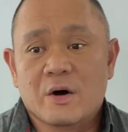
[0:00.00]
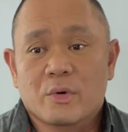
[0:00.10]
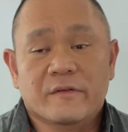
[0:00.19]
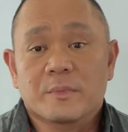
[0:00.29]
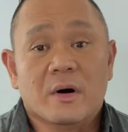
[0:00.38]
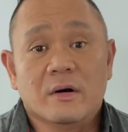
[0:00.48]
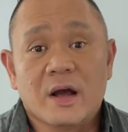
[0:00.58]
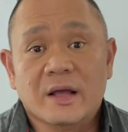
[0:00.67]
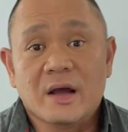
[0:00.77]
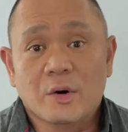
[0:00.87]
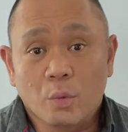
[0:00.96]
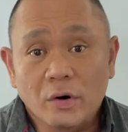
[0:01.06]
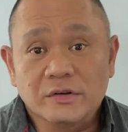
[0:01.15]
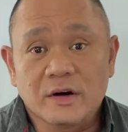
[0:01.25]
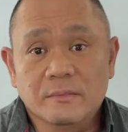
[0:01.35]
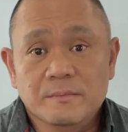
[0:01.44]
Whatever part I
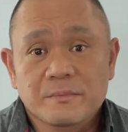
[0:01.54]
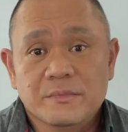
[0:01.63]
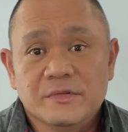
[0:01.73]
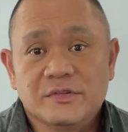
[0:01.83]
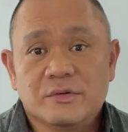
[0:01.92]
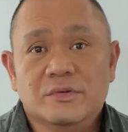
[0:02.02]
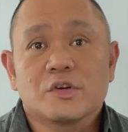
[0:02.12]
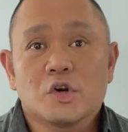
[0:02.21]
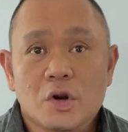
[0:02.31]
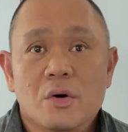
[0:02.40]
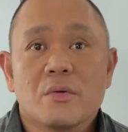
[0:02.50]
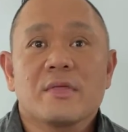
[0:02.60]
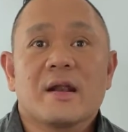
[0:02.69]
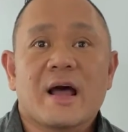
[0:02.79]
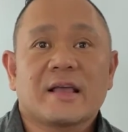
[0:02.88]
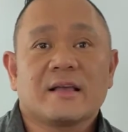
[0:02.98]
worked on. So to know
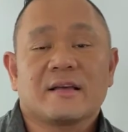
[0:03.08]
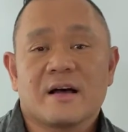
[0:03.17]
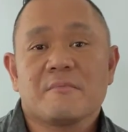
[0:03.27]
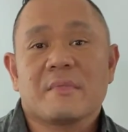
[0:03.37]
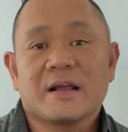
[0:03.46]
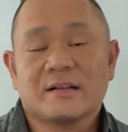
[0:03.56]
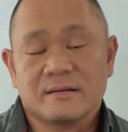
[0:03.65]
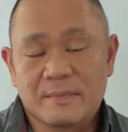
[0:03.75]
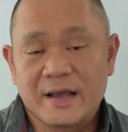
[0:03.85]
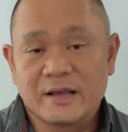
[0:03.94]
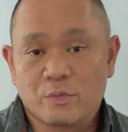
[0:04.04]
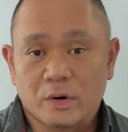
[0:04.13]
that I can cut my